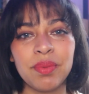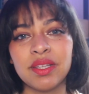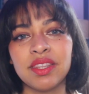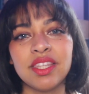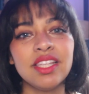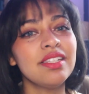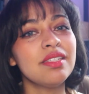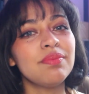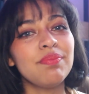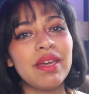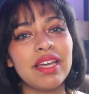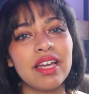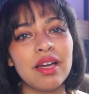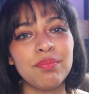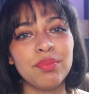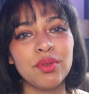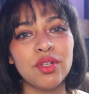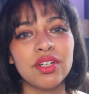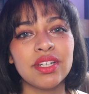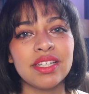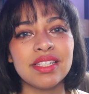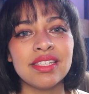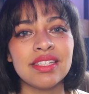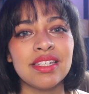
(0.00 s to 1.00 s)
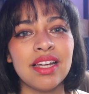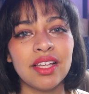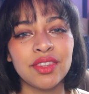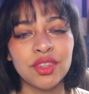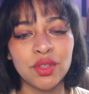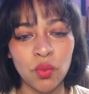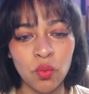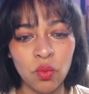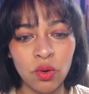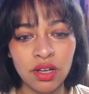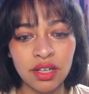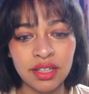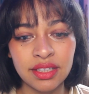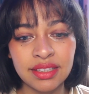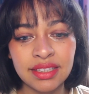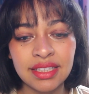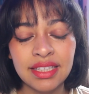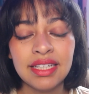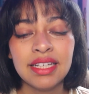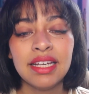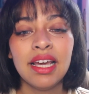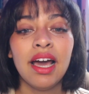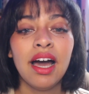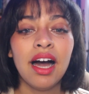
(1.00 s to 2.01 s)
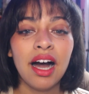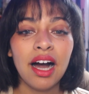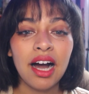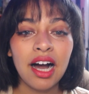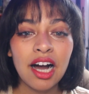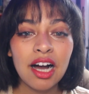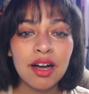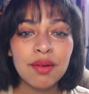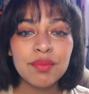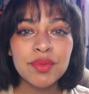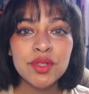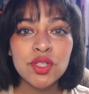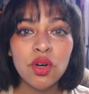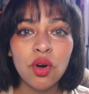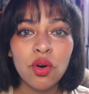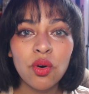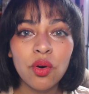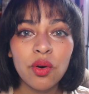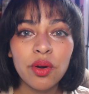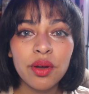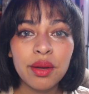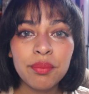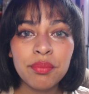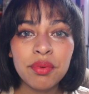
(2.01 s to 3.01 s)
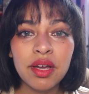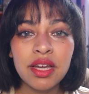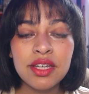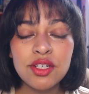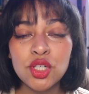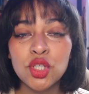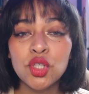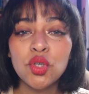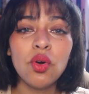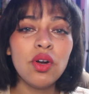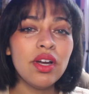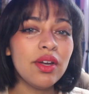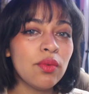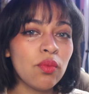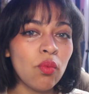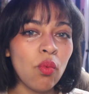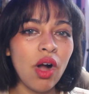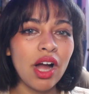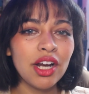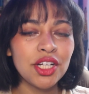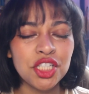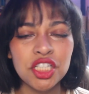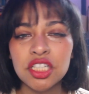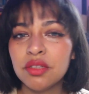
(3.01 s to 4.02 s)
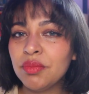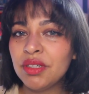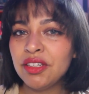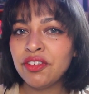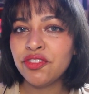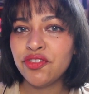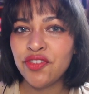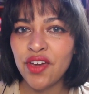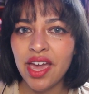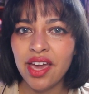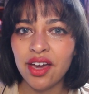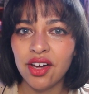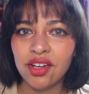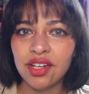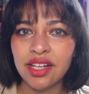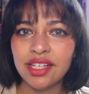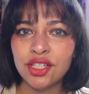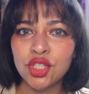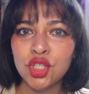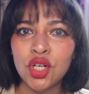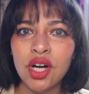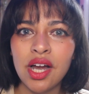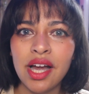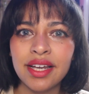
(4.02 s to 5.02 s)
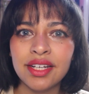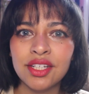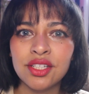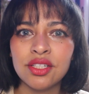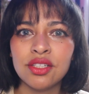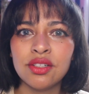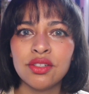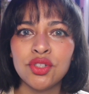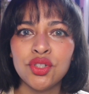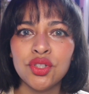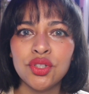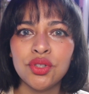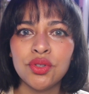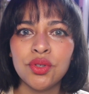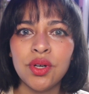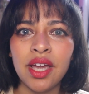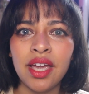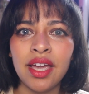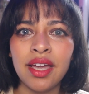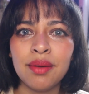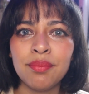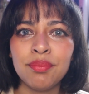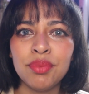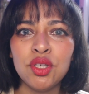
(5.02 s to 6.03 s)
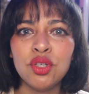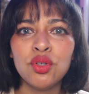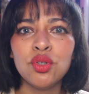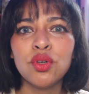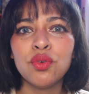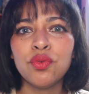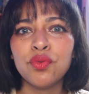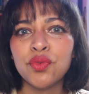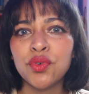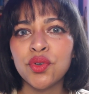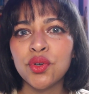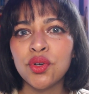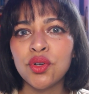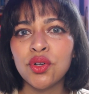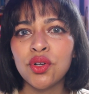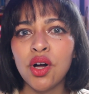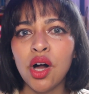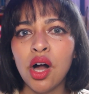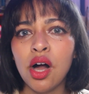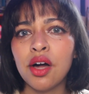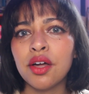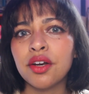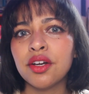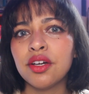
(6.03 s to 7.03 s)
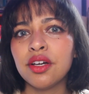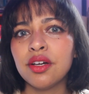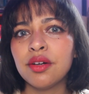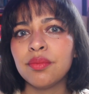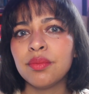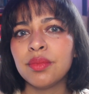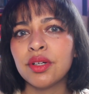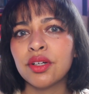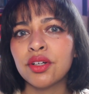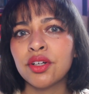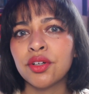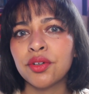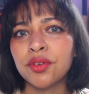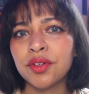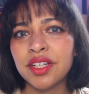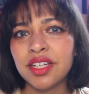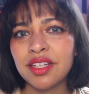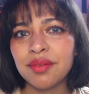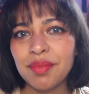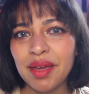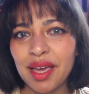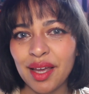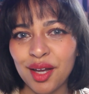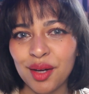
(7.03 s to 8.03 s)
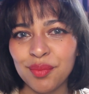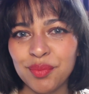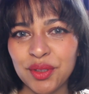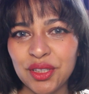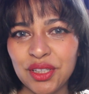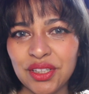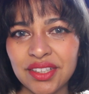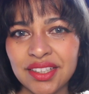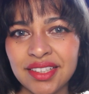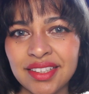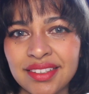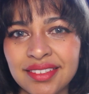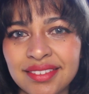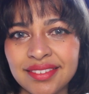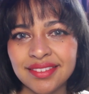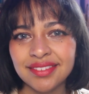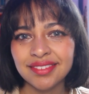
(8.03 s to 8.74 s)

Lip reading: but this makeup look is not the one. So enjoy watching me fail at trying to do a beautiful autumn Korean makeup look.